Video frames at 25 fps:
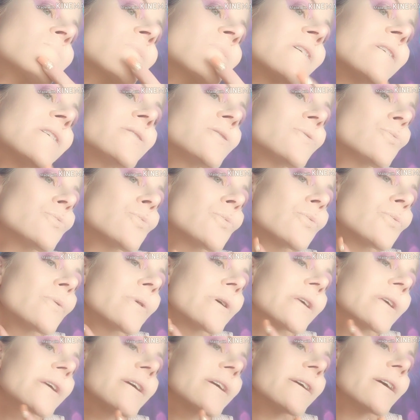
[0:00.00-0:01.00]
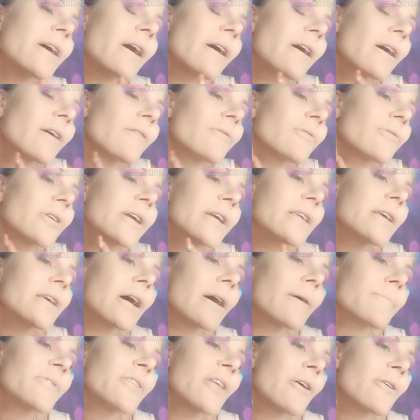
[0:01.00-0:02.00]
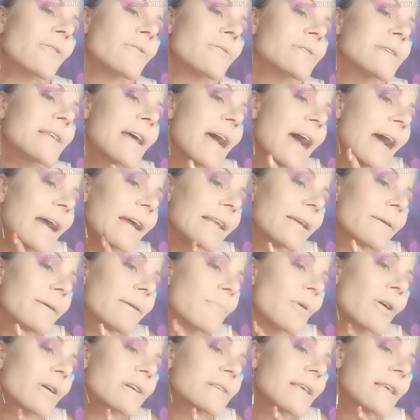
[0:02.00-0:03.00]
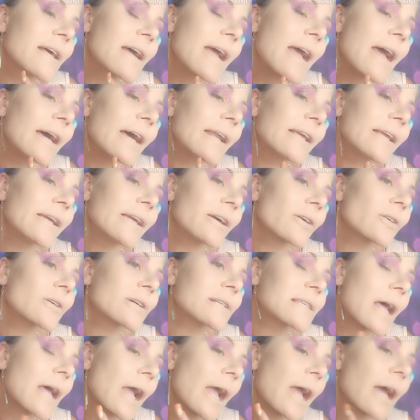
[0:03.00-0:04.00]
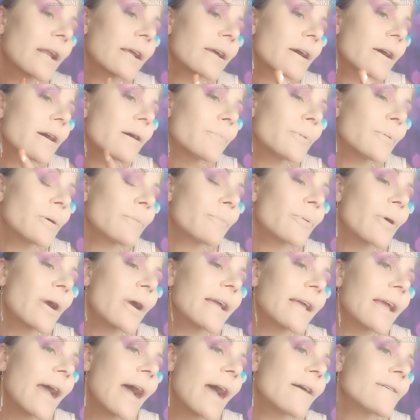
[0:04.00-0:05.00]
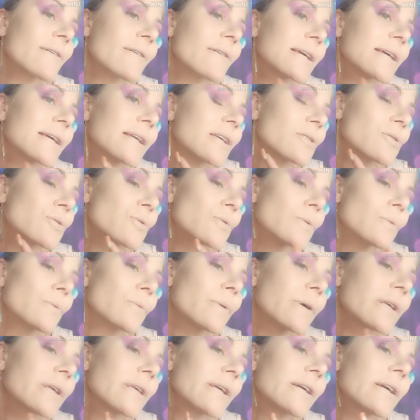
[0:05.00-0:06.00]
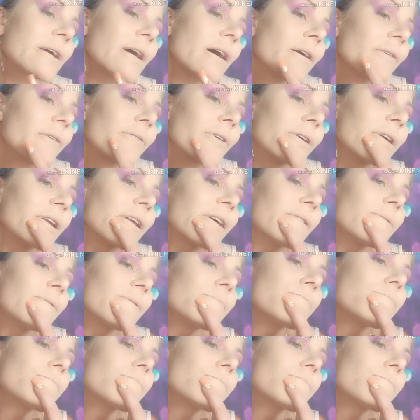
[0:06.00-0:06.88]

It's really covering up those acne marks I had here because I had a couple of breakouts, and it's really covering it.